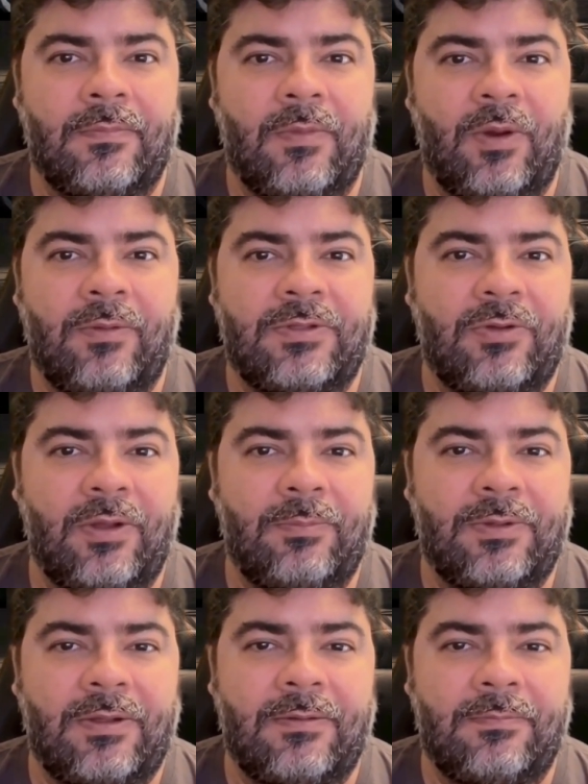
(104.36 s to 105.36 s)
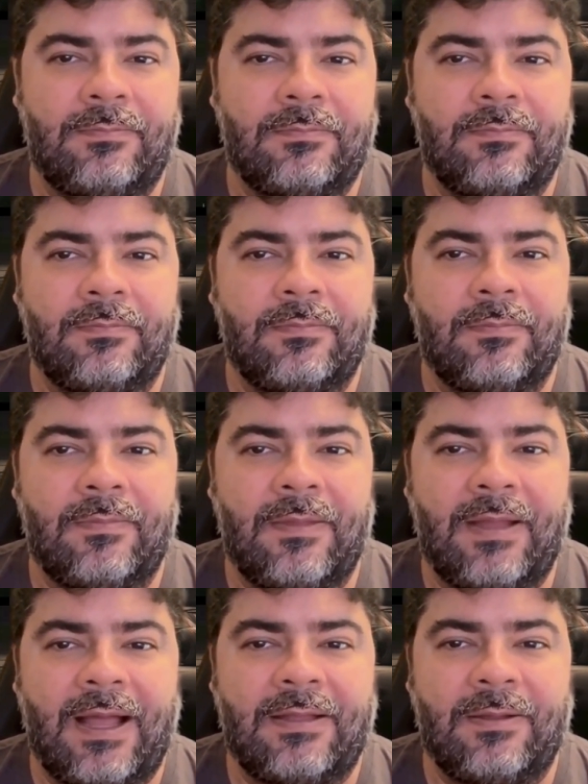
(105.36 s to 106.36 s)
off script.
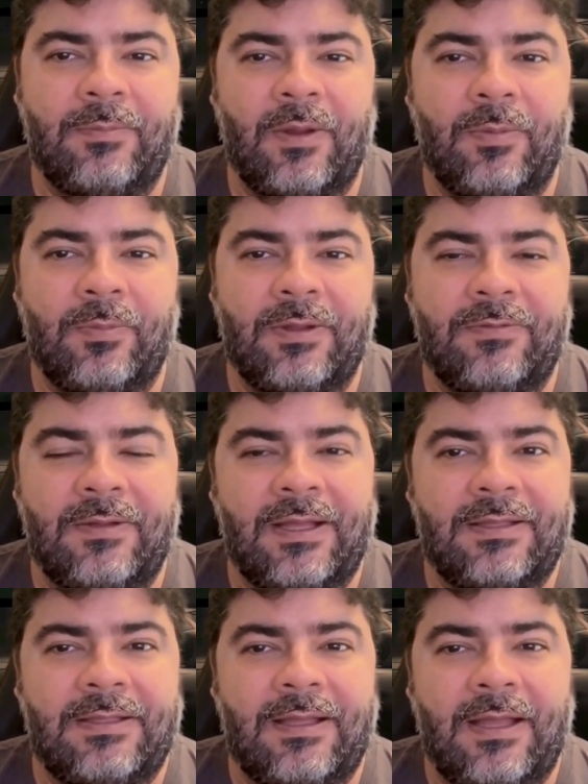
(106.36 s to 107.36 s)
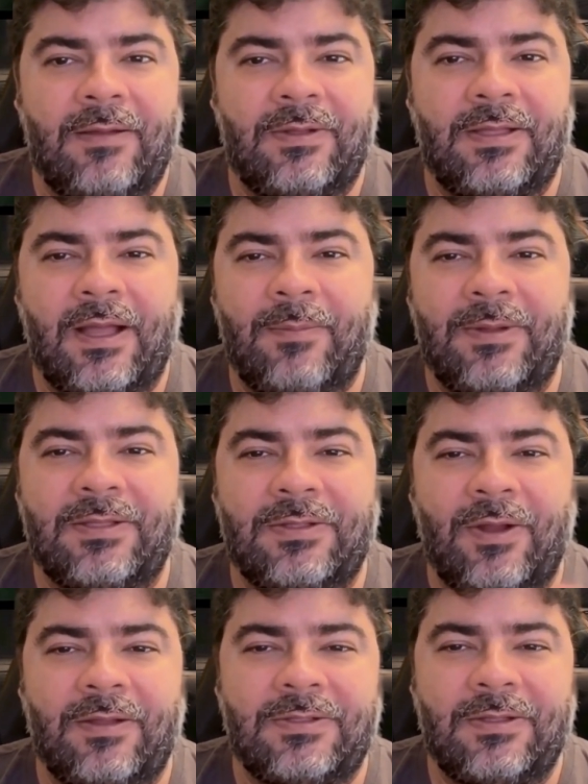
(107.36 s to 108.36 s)
NASA probably faints every time he
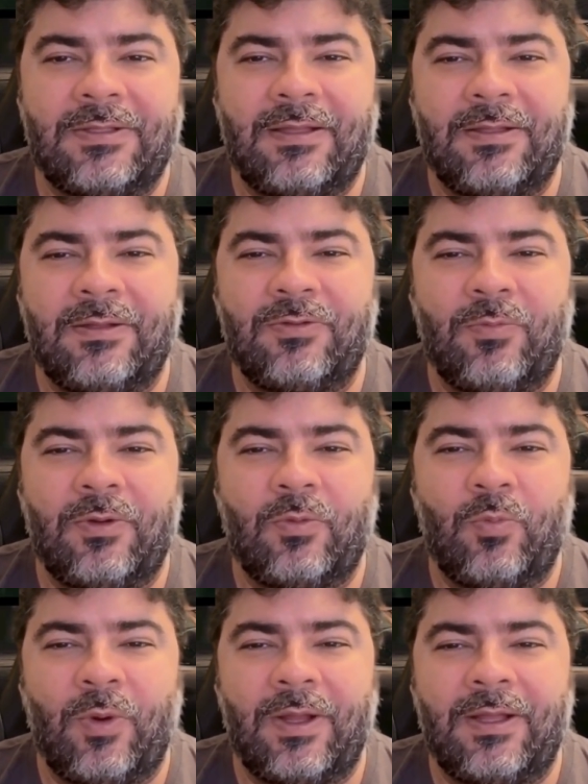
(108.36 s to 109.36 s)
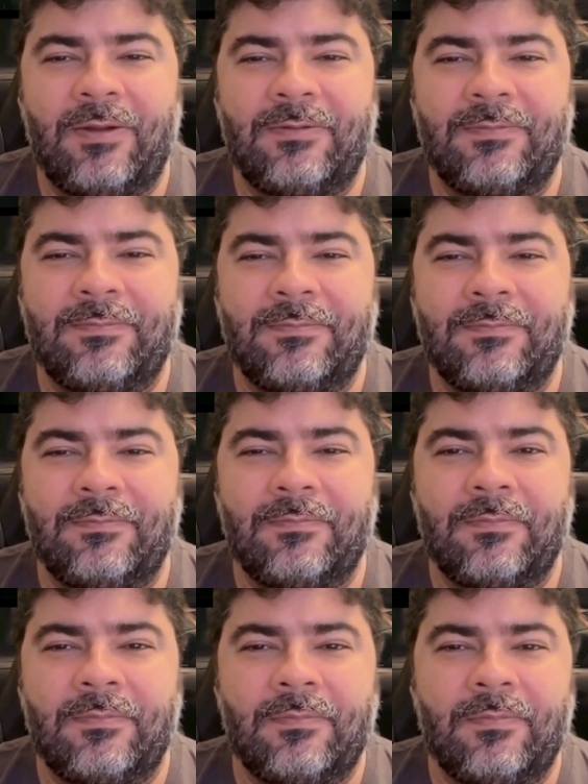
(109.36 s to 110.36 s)
starts a sentence with "what if."
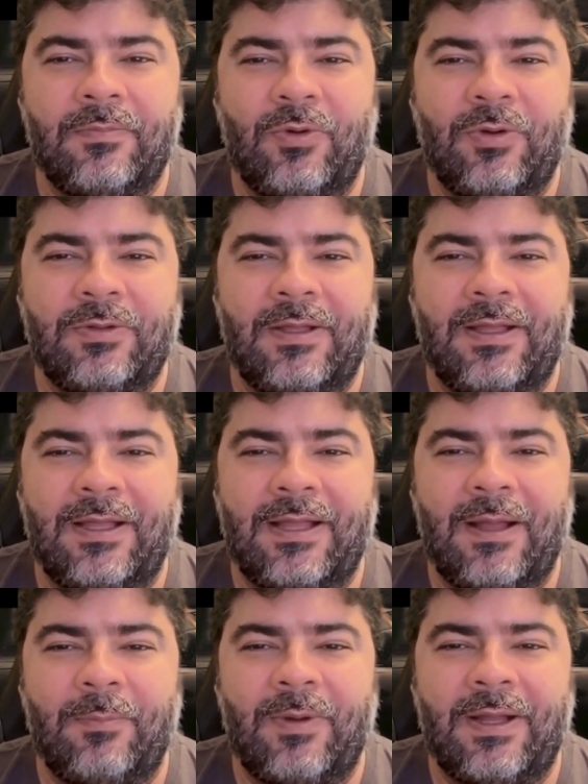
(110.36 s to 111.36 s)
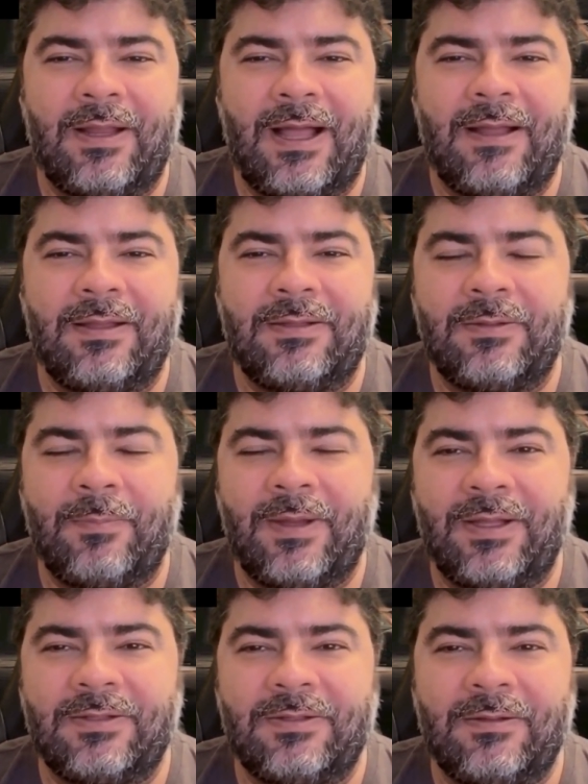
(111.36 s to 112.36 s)
Do you think a camera in hand in
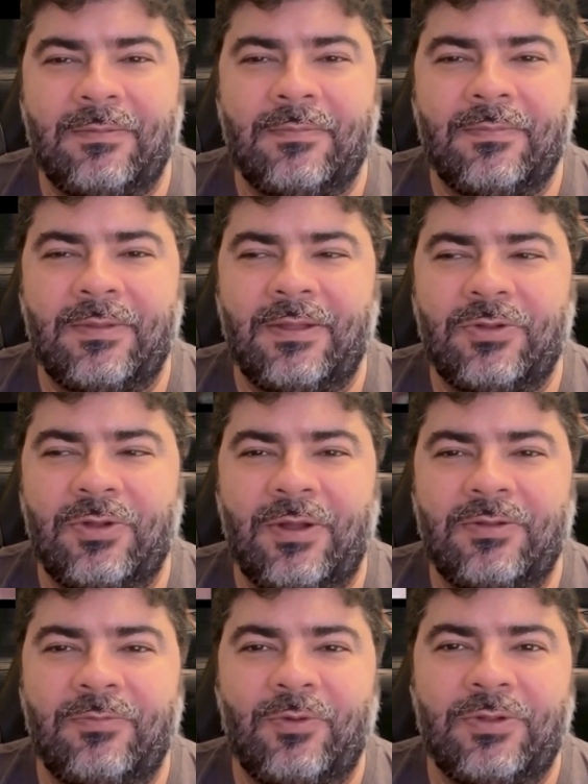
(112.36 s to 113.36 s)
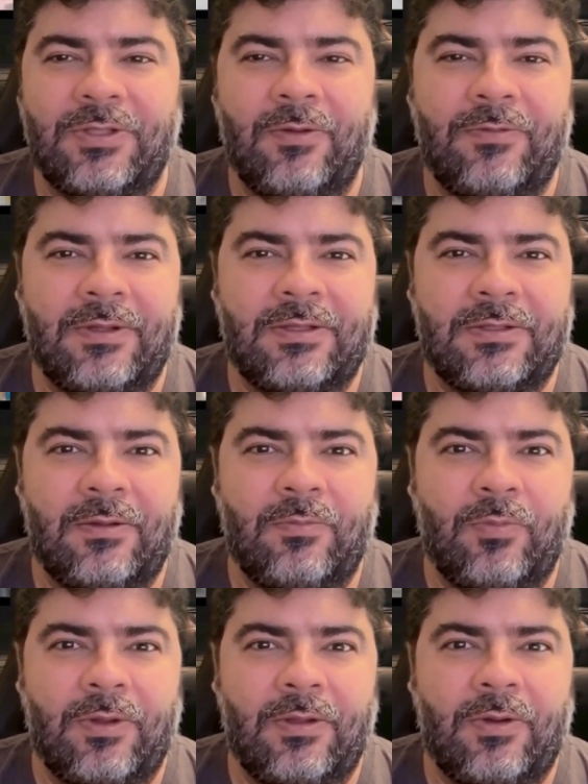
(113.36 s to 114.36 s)
space is just for selfies
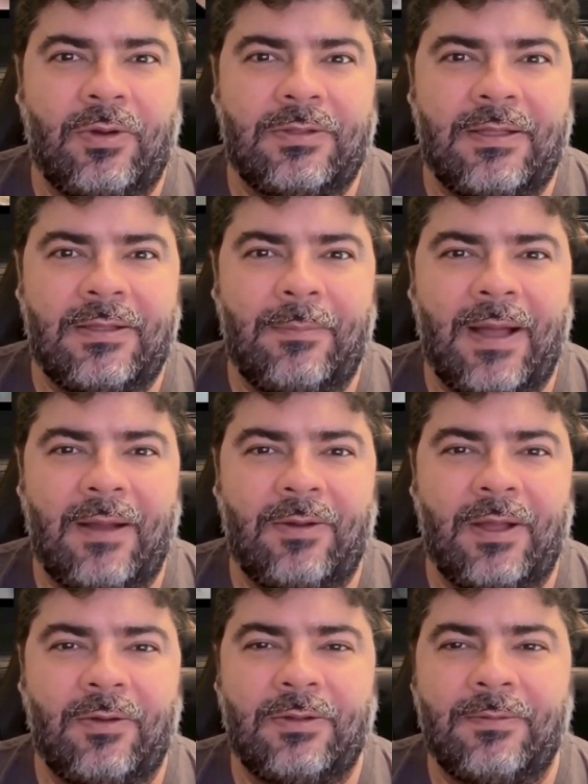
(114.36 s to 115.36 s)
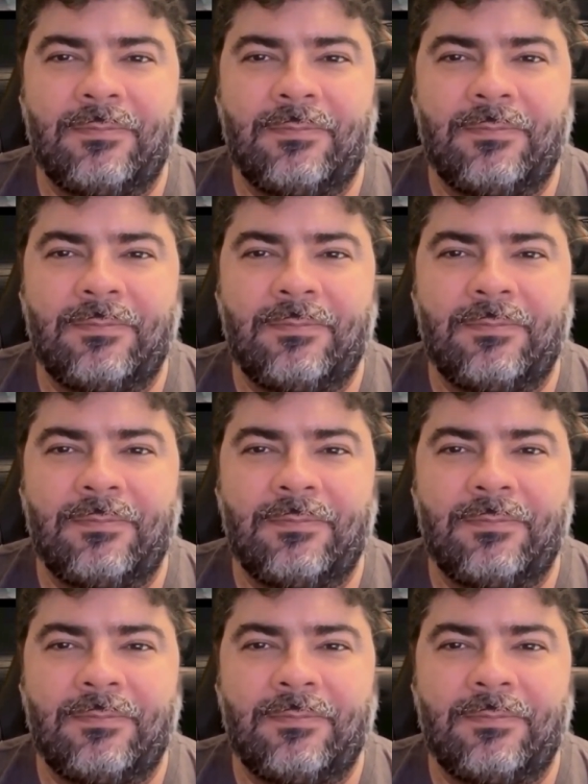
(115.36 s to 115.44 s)
with Earth in the background?